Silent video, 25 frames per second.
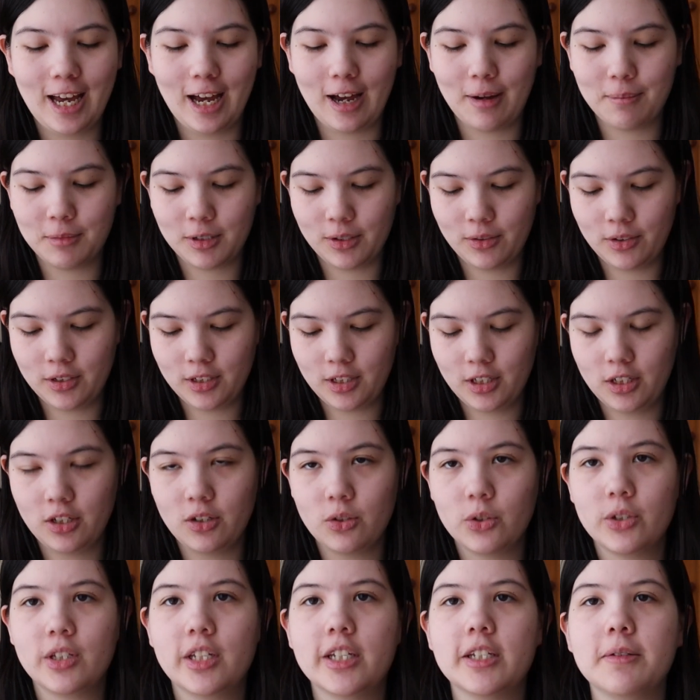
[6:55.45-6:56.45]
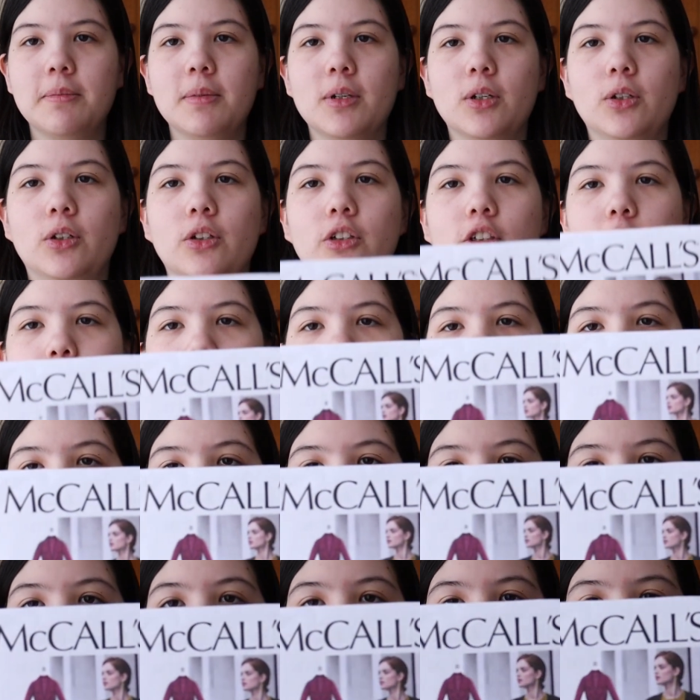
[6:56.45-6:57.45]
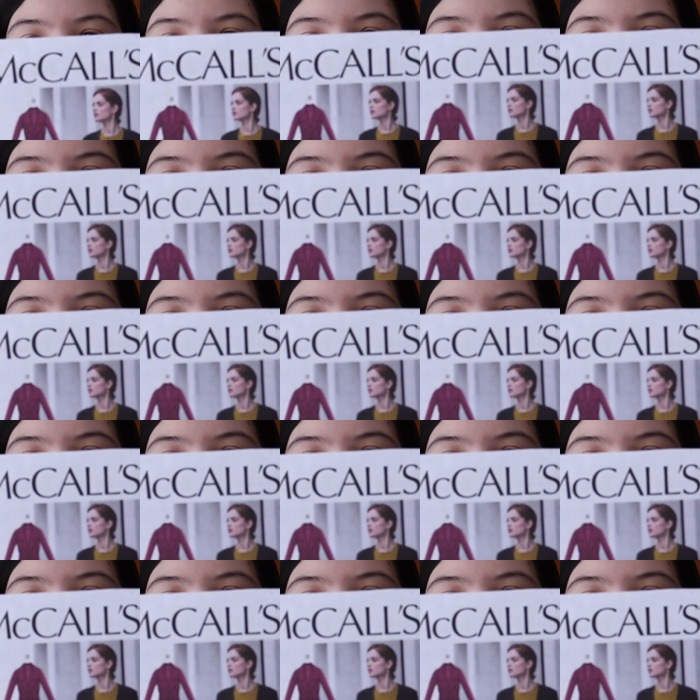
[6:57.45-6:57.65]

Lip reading: I'm going to use this McCall's pattern,